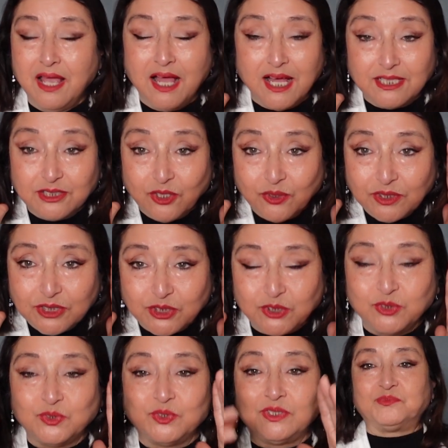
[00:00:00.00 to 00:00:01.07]
As long as
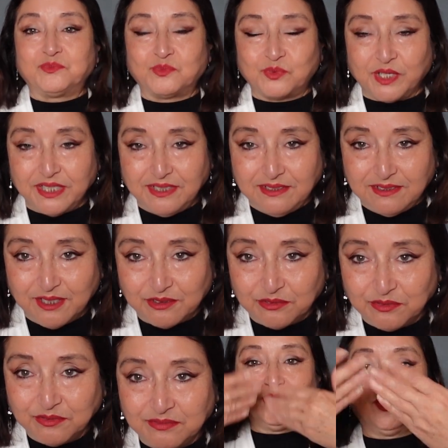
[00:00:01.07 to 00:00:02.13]
you write it down,
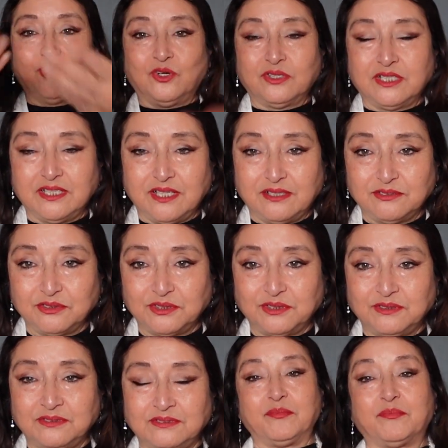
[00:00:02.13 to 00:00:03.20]
talk it out,
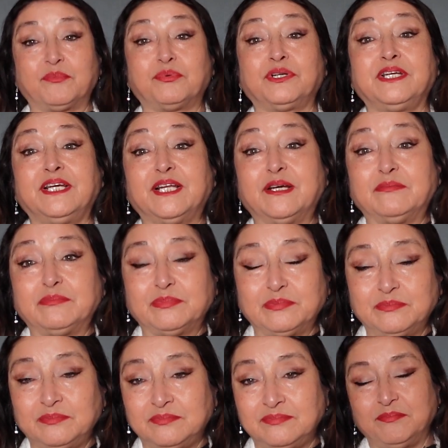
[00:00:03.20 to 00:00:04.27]
bring it up,
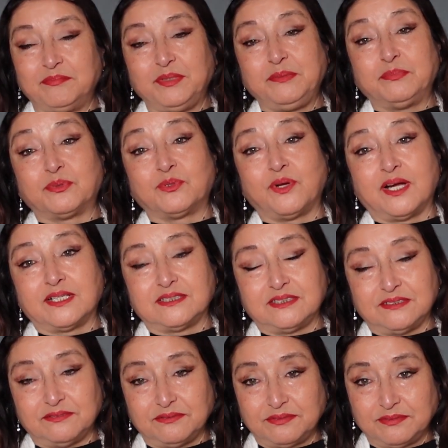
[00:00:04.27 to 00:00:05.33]
be
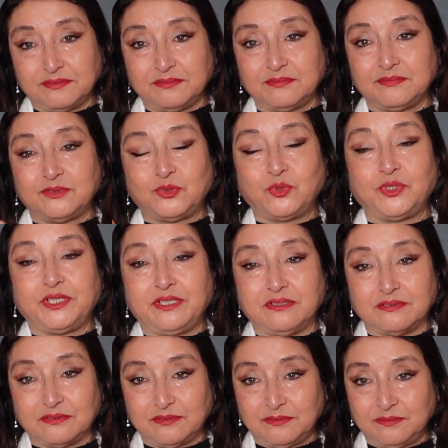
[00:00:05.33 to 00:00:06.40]
proactive to
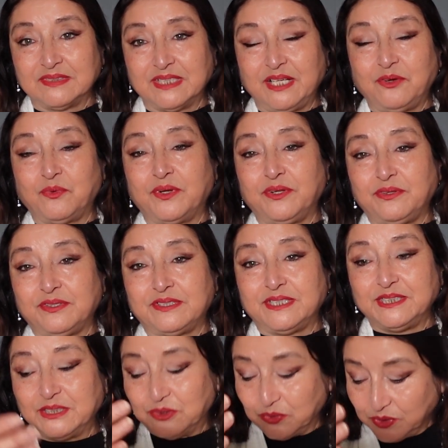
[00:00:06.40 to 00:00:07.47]
heal. And one of the
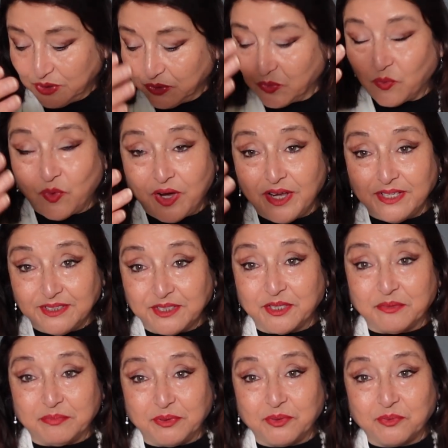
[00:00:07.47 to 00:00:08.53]
things, the reason why
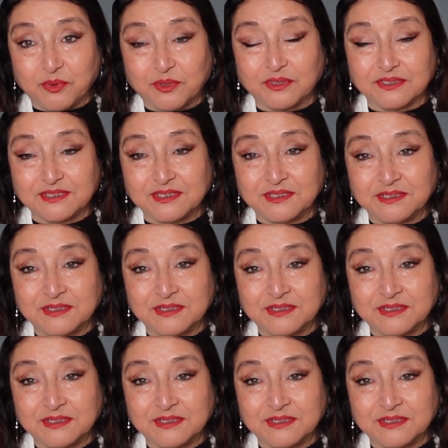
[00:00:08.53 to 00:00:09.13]
therapy works